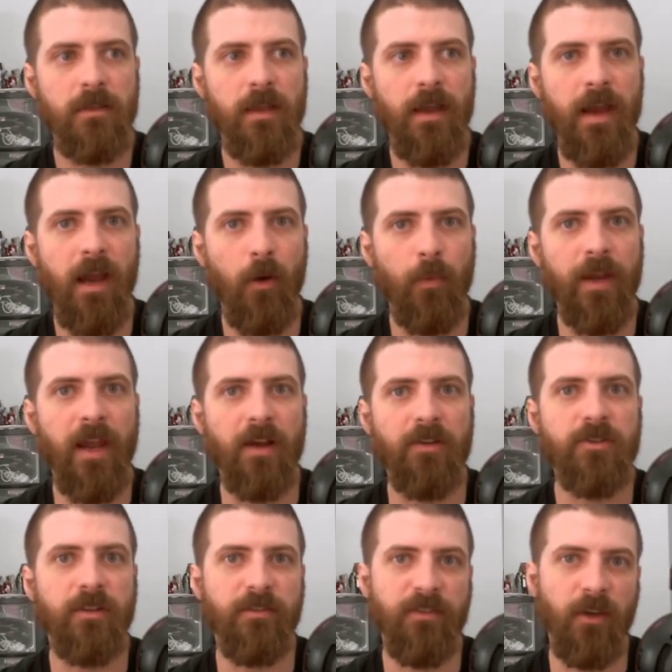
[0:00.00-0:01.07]
how we
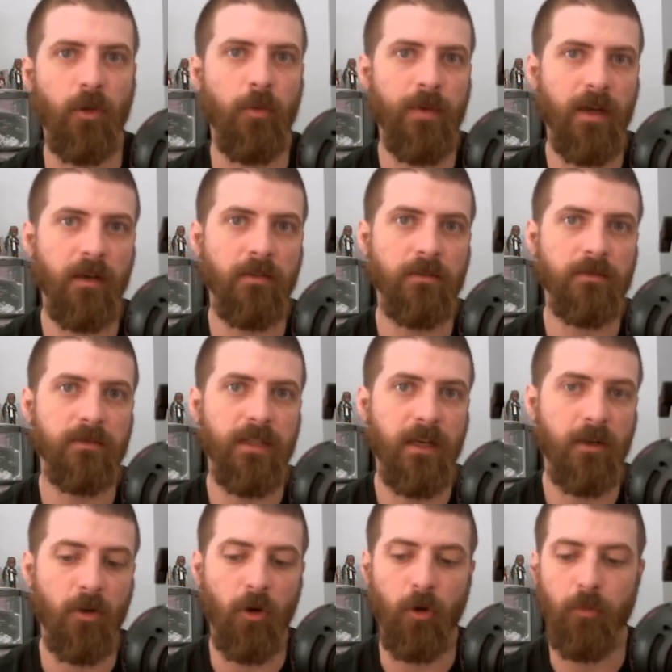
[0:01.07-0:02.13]
actually feel about alcohol